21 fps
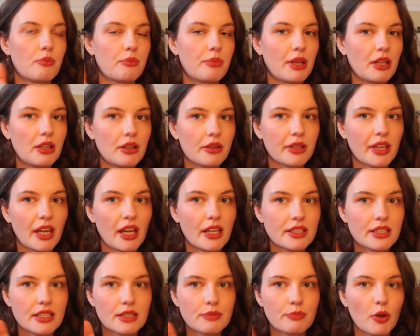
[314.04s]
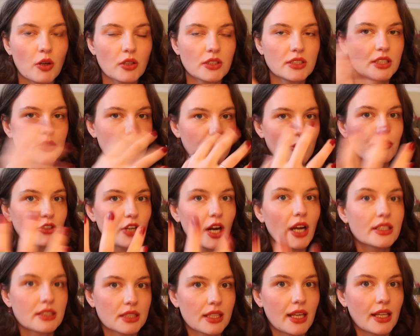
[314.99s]
pillowcases, boxes, we've
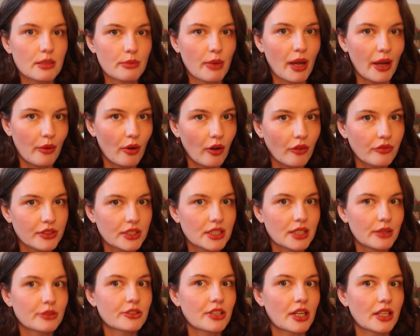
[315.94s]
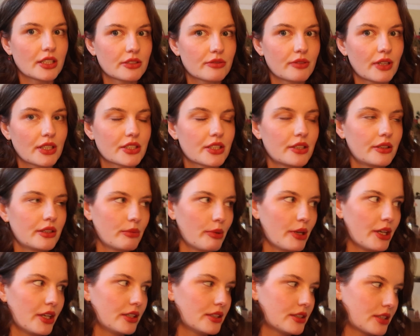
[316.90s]
tried to get them out. Obviously we're trying to rescue the
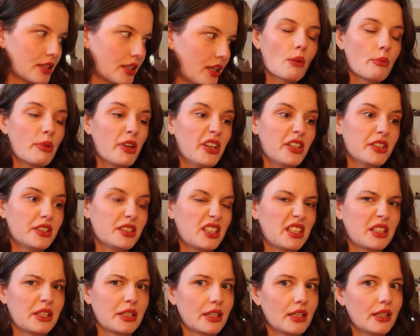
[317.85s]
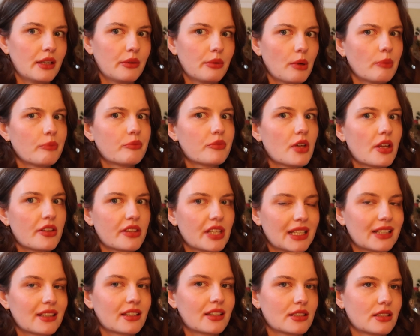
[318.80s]
birds. Bird, singular, I
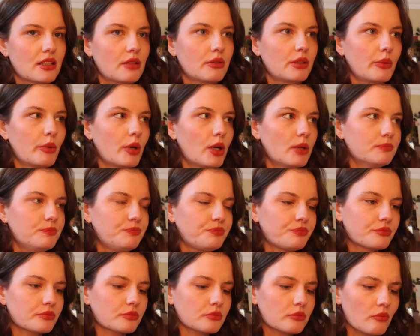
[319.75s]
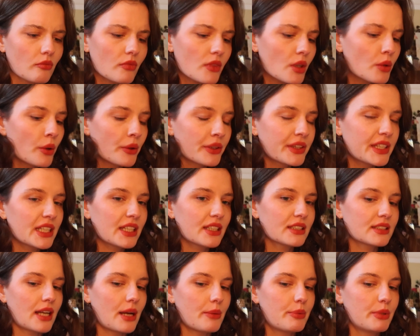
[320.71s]
think there's only one. What we think
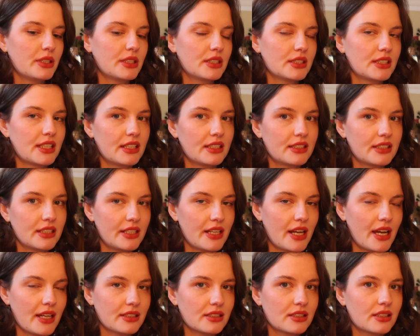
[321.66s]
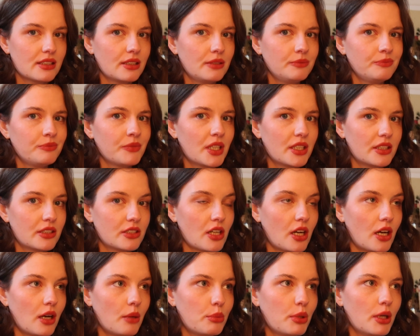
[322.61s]
has happened is that there's a nest at the
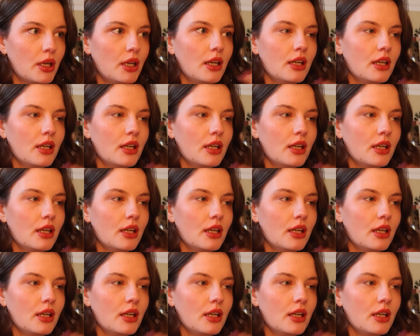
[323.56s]
top,